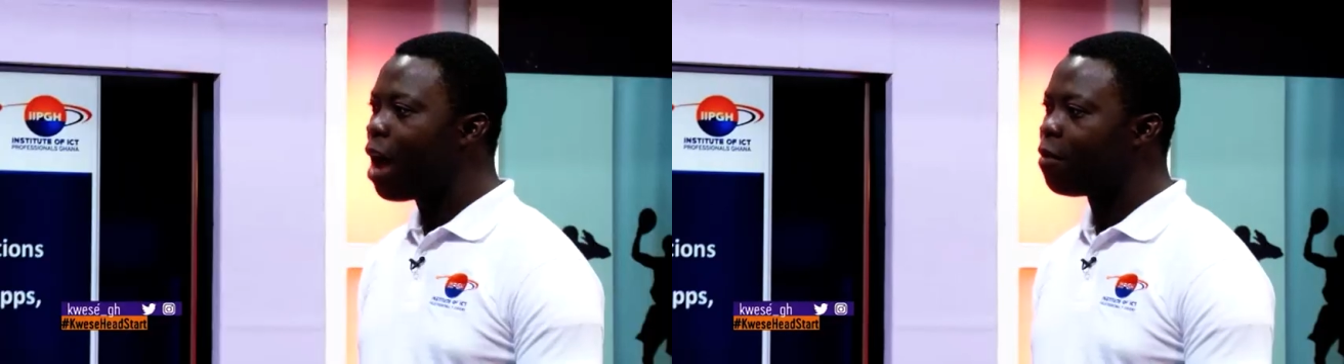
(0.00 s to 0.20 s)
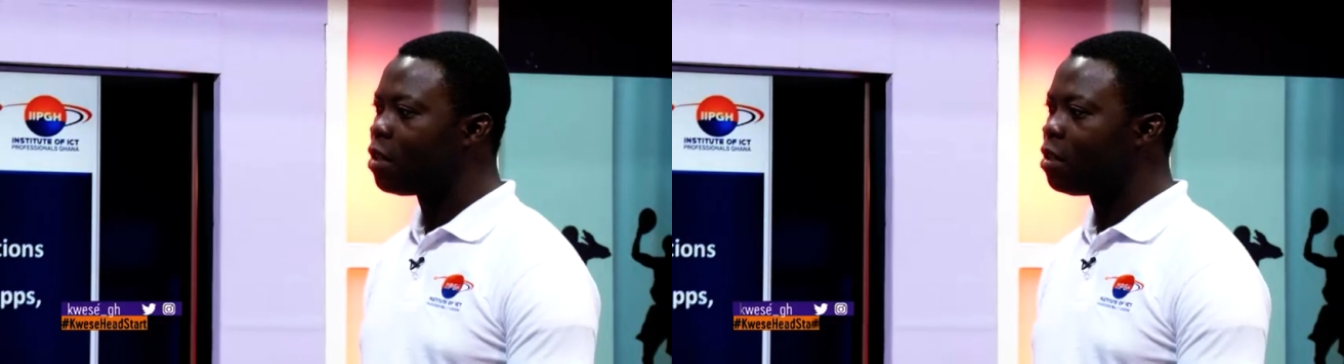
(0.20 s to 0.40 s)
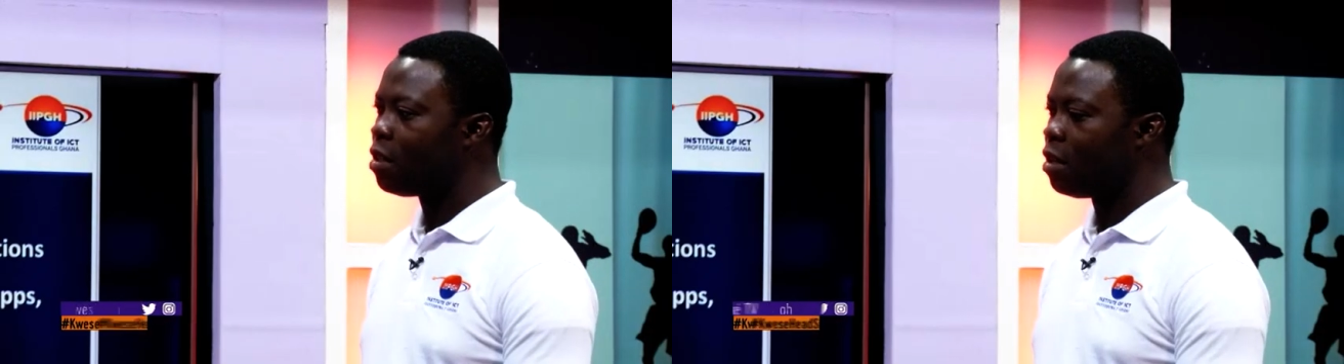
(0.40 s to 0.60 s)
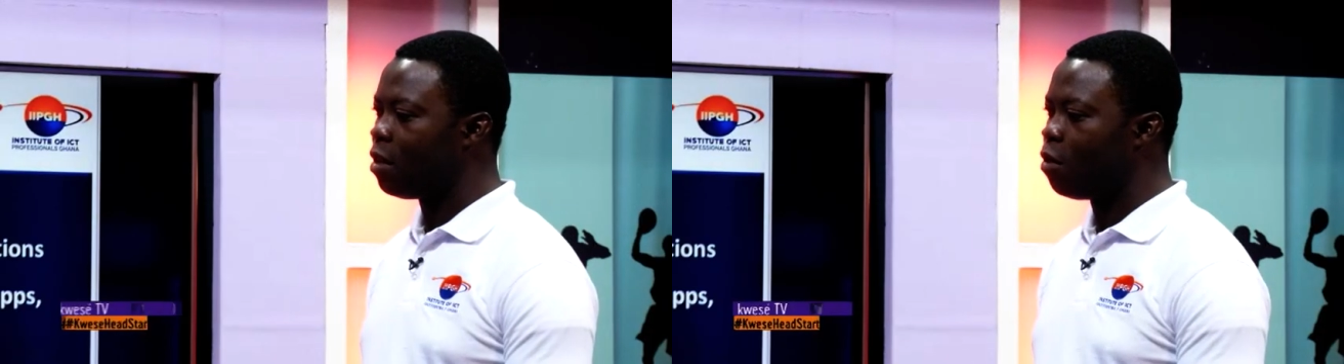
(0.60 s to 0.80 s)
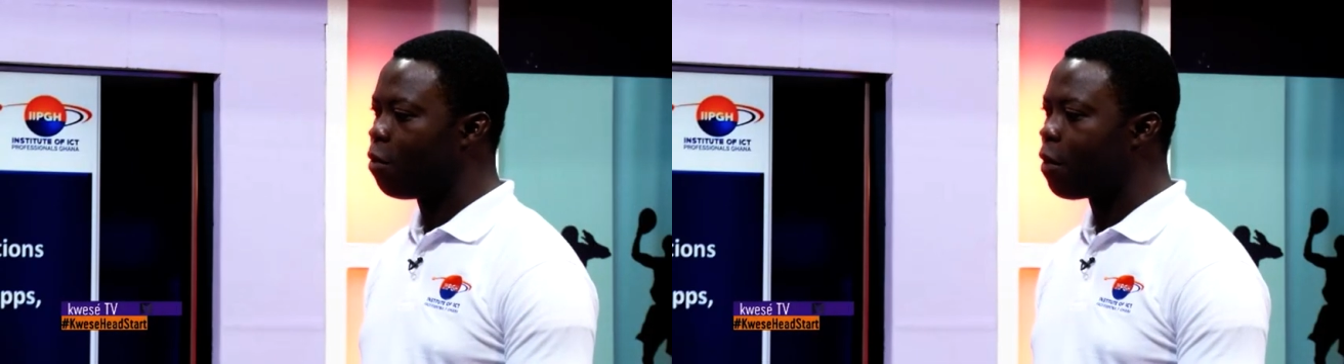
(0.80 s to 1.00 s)
I have it,
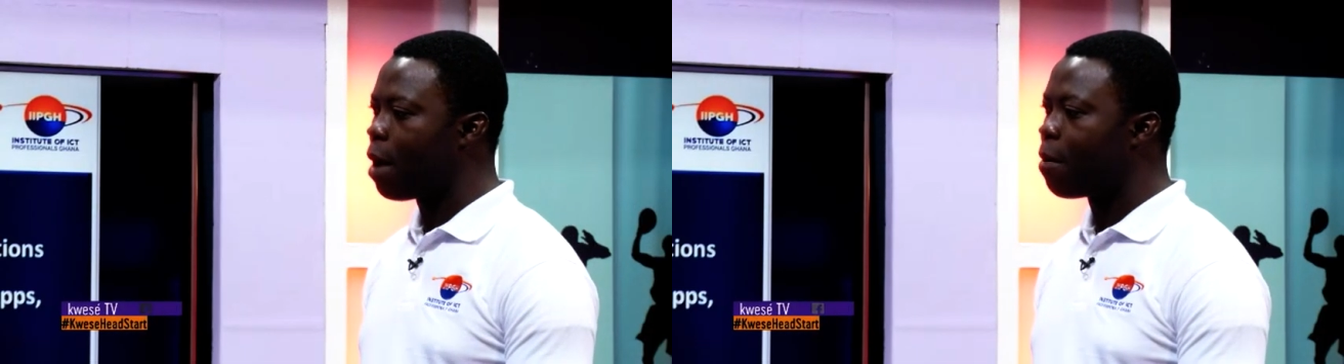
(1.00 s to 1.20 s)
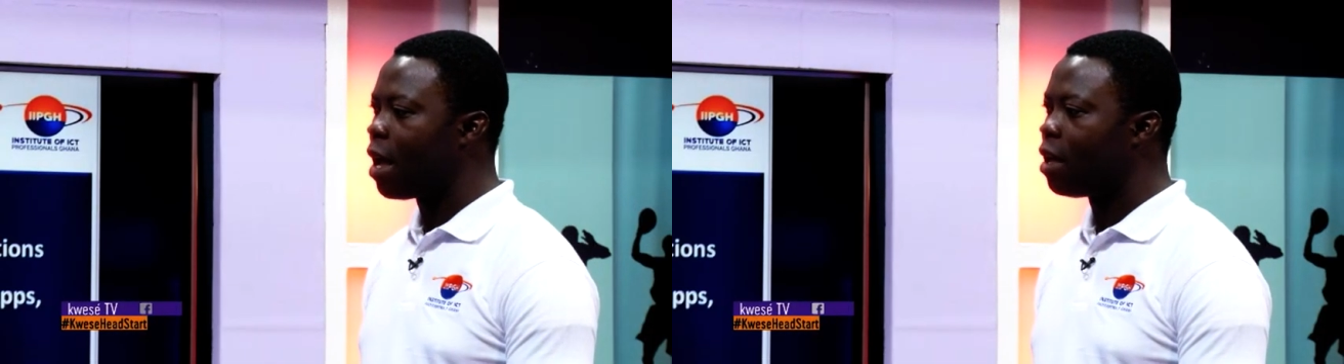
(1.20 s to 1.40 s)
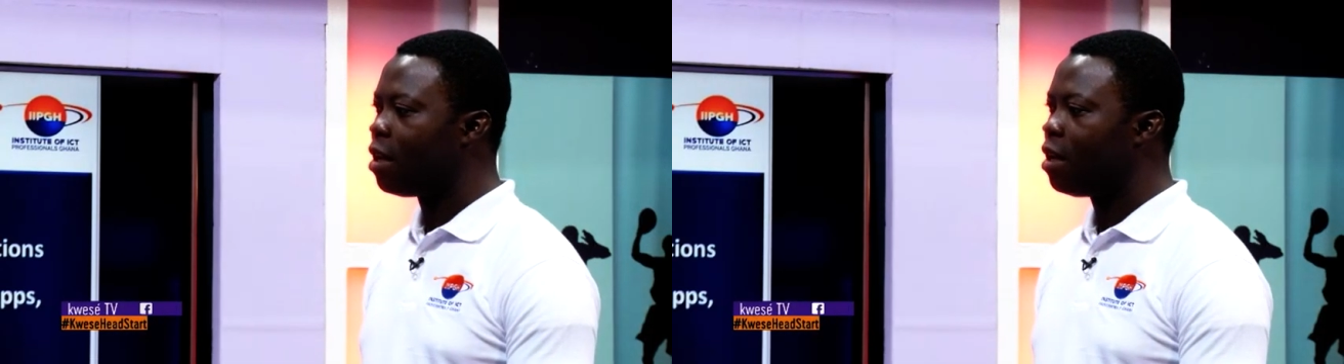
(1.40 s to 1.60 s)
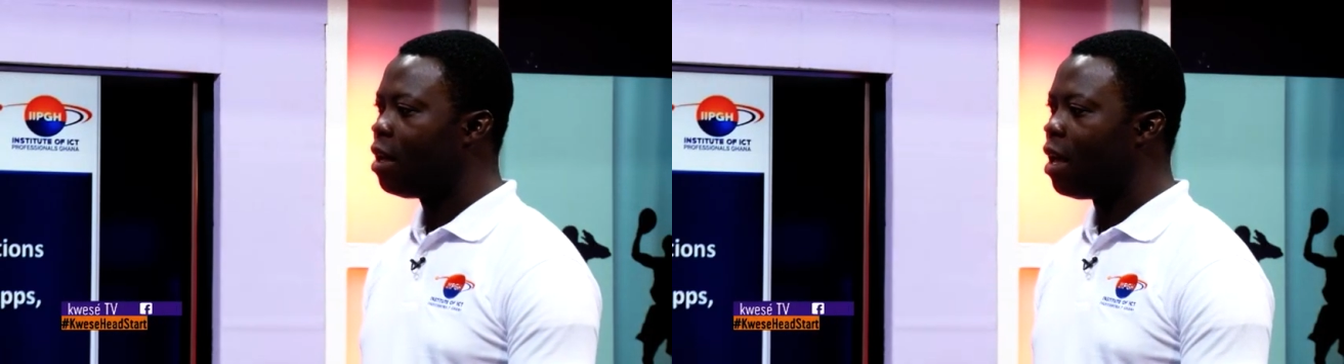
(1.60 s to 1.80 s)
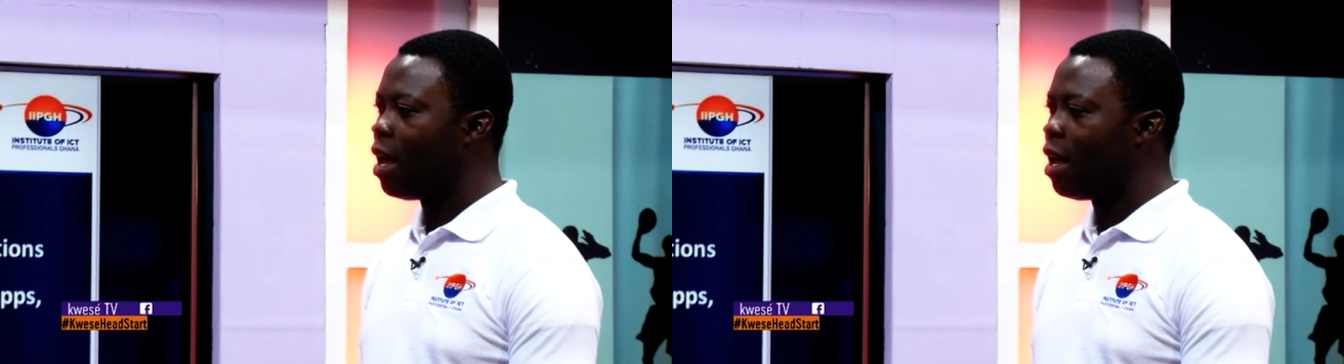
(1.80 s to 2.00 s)
fiber,
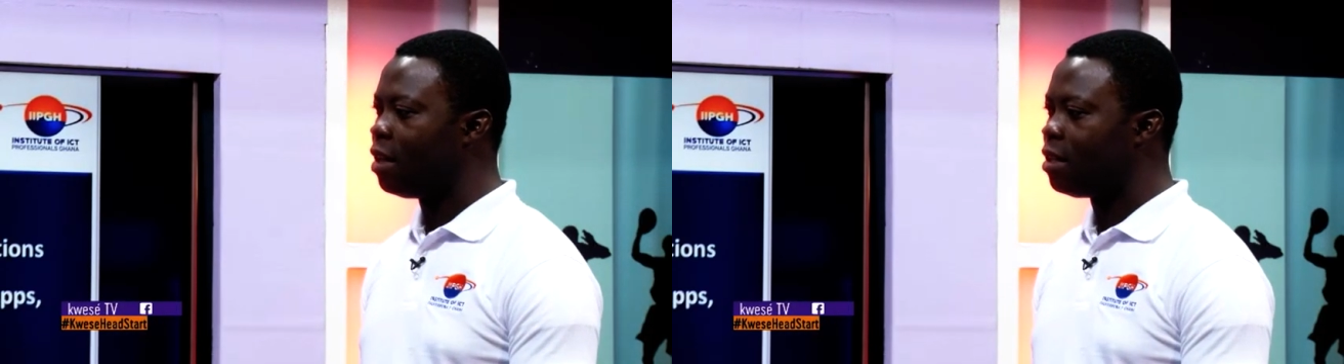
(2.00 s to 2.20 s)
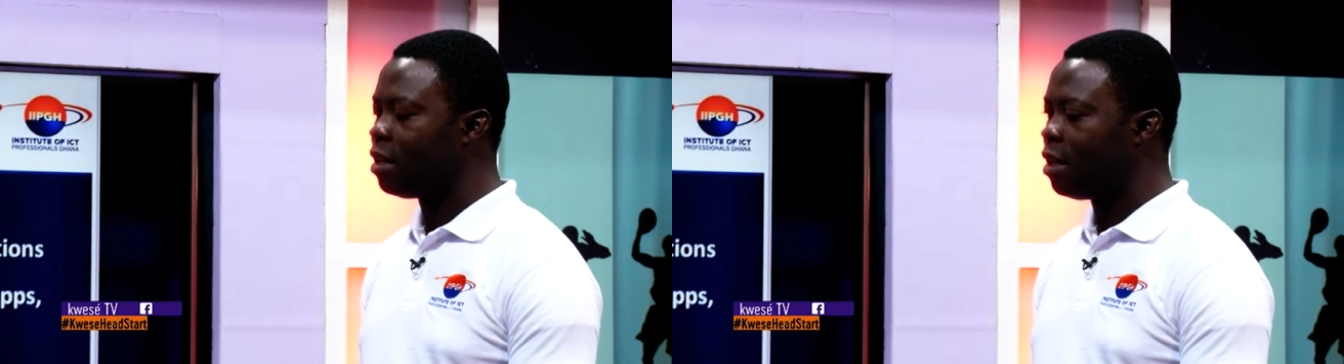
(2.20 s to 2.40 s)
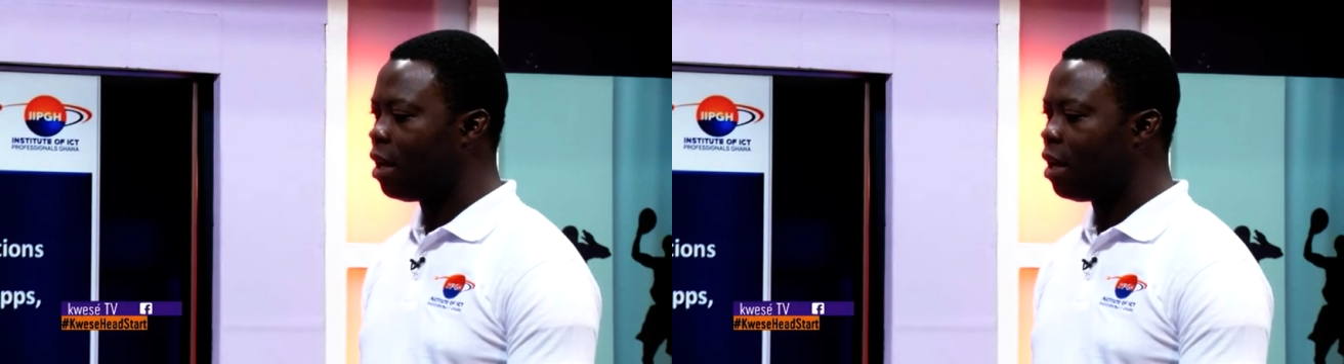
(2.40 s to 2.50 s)
and